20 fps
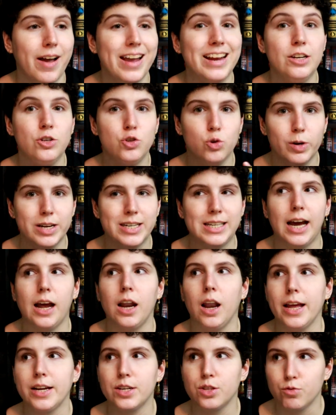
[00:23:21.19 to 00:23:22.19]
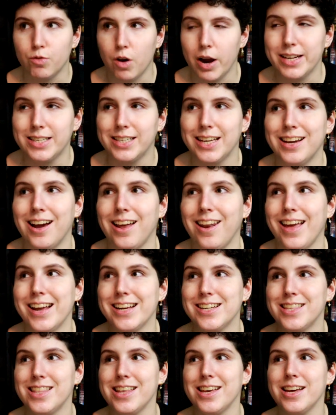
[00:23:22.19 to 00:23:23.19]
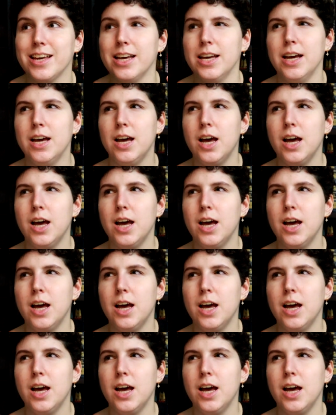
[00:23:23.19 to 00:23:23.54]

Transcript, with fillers: I enjoyed it, I liked the writing, I liked the